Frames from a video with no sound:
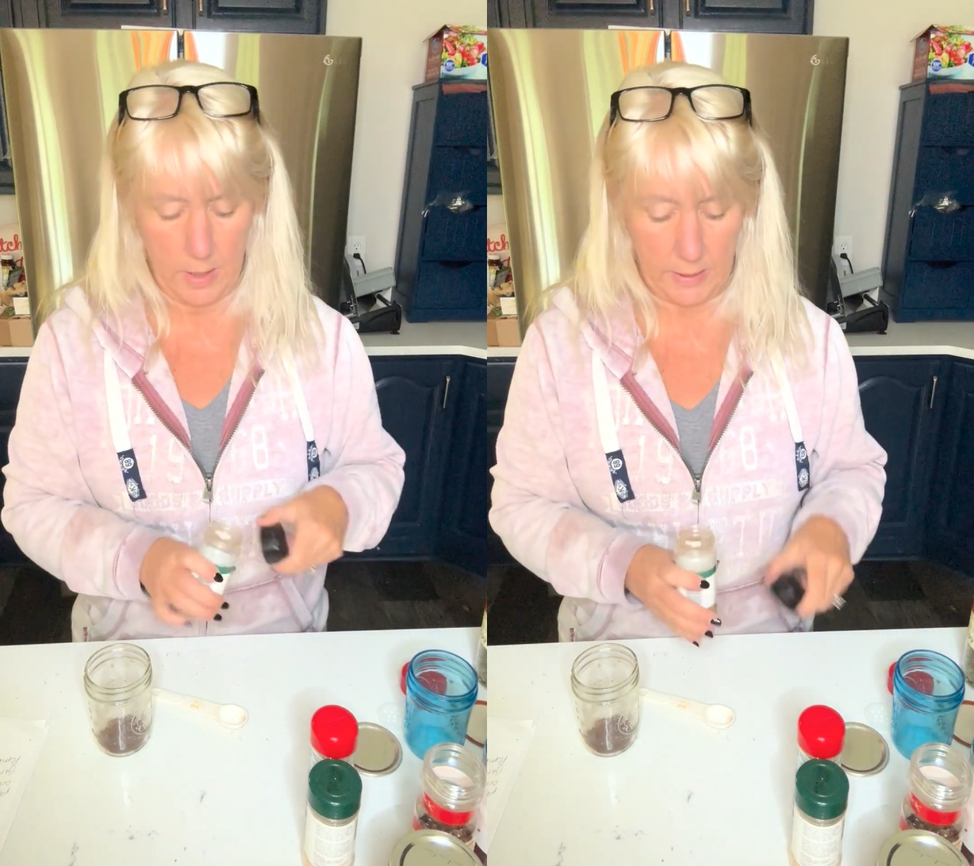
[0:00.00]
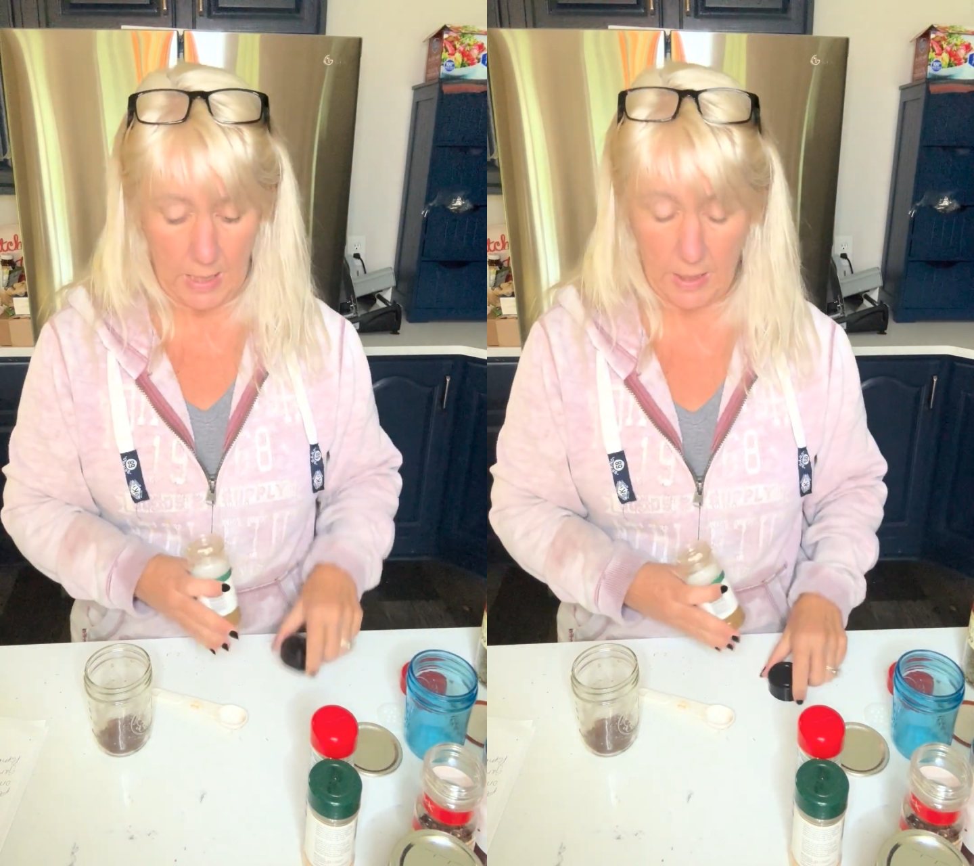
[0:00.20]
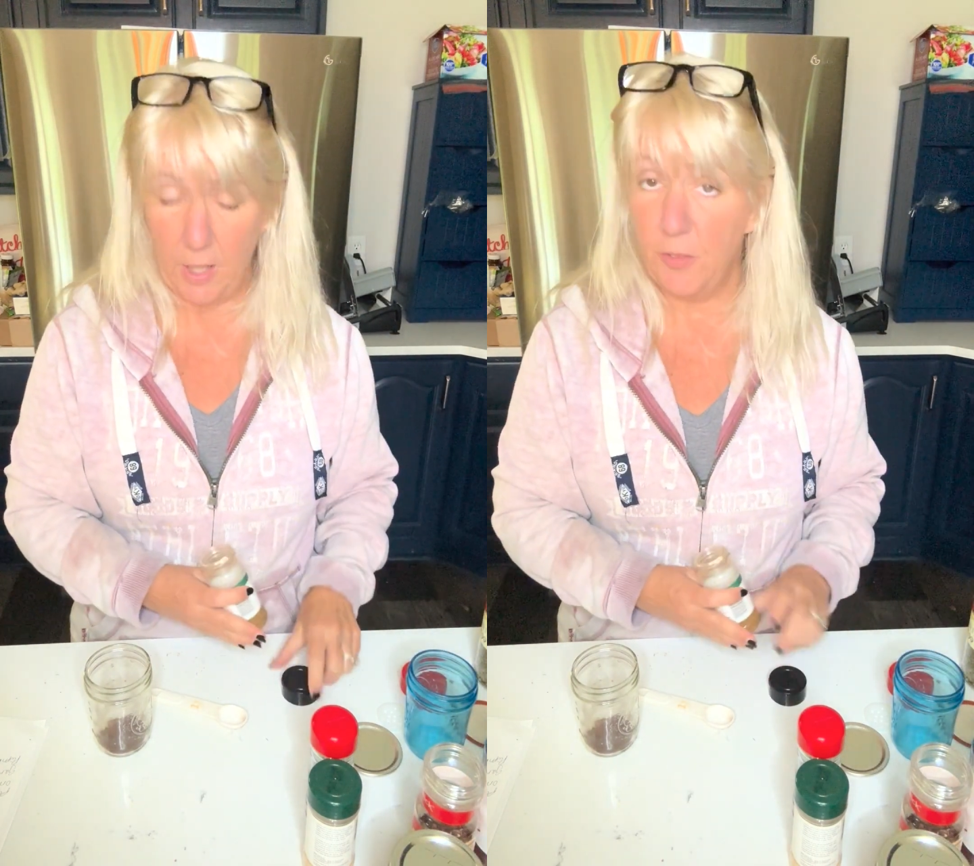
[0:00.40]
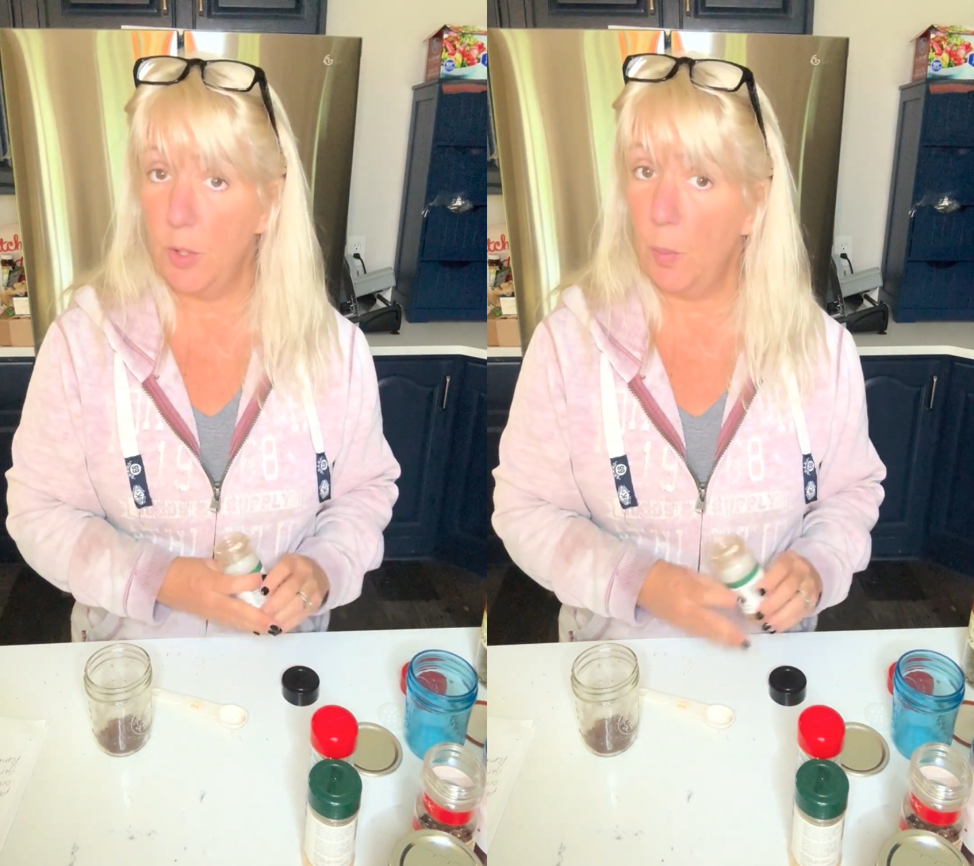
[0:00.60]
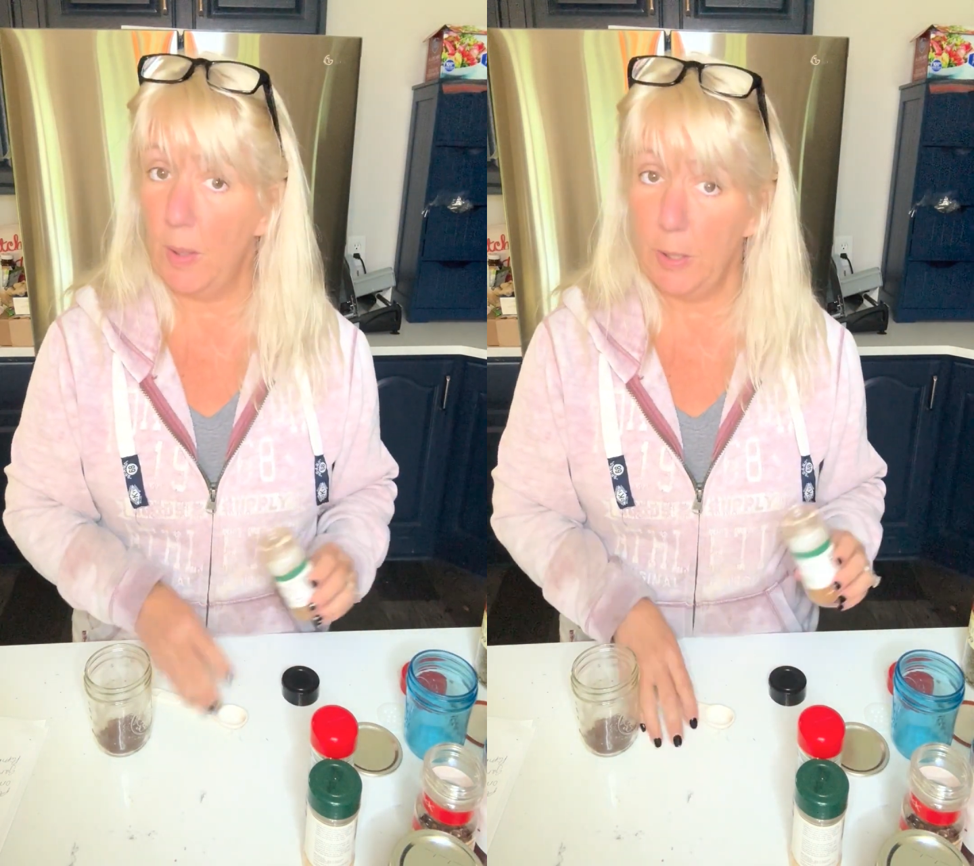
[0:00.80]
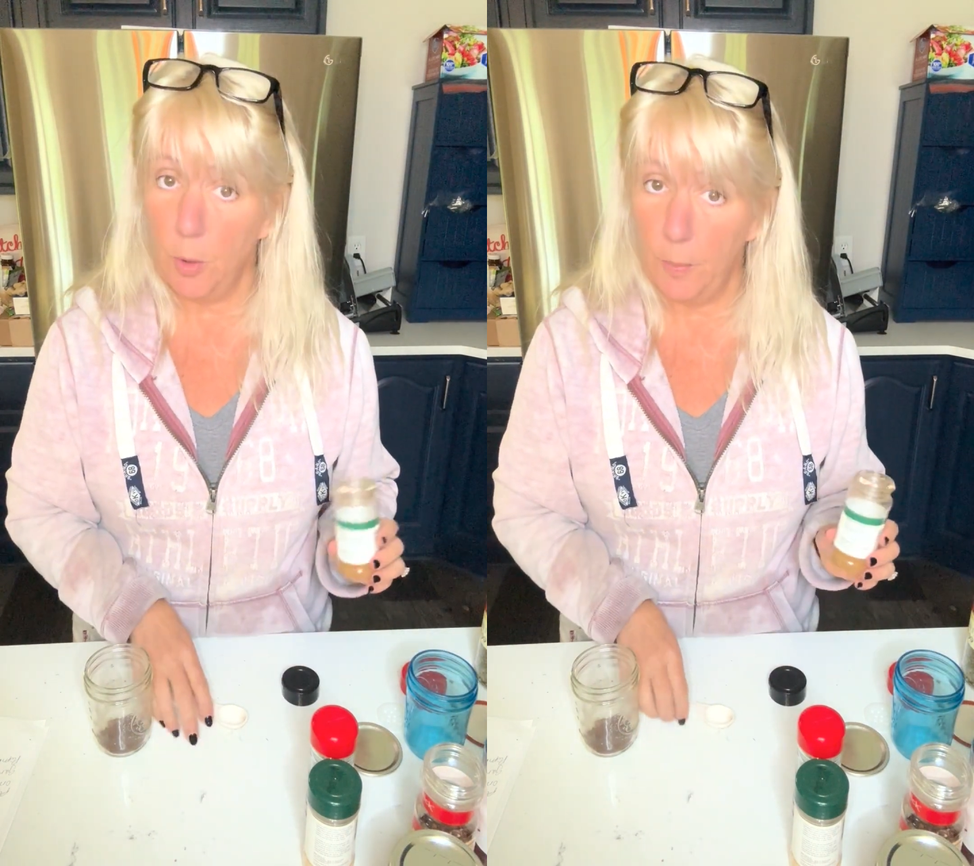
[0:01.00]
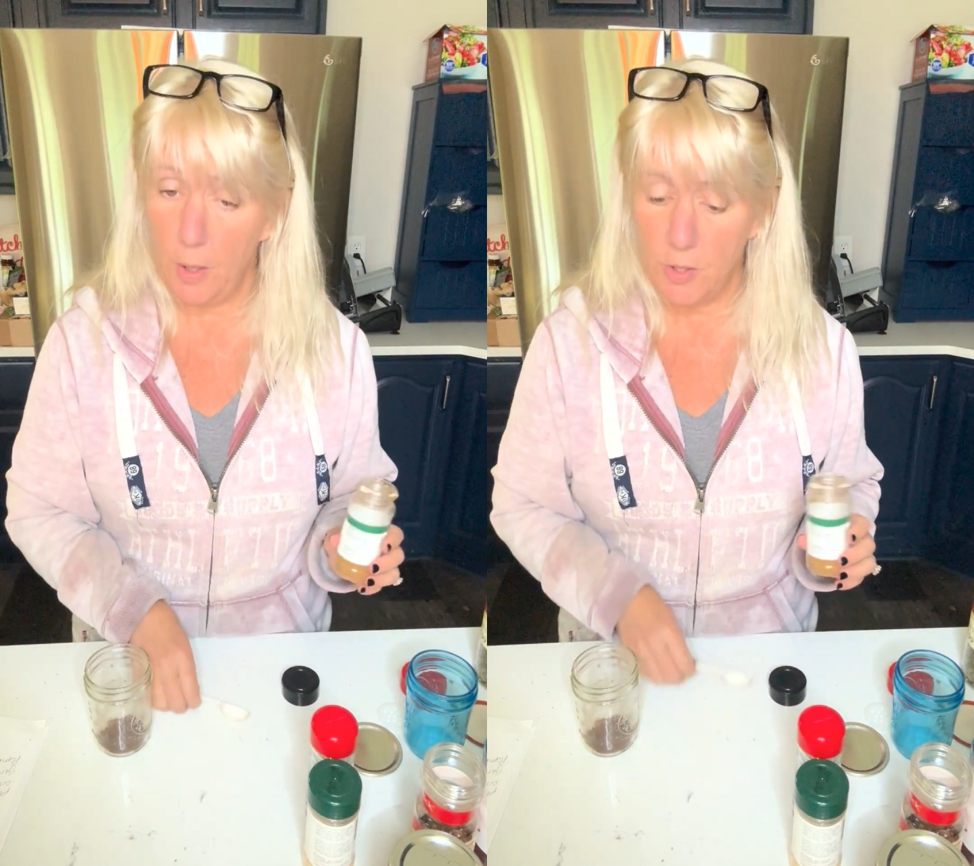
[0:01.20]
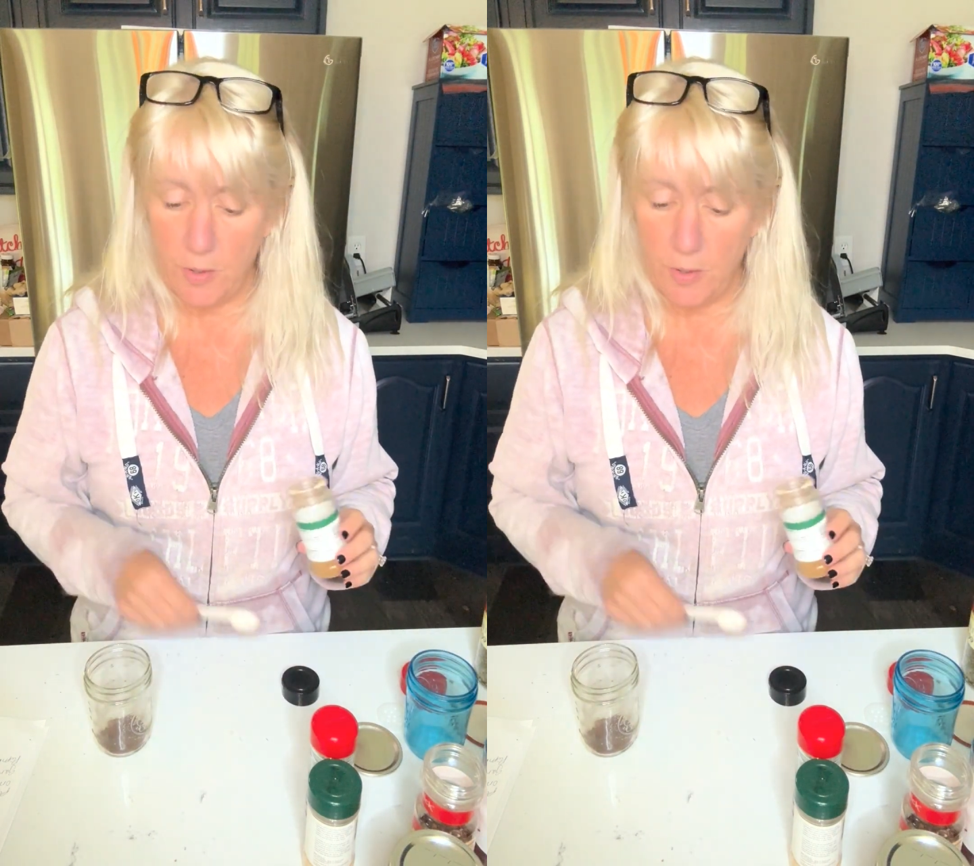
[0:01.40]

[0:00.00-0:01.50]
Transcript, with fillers: And again, if you don't want equal parts,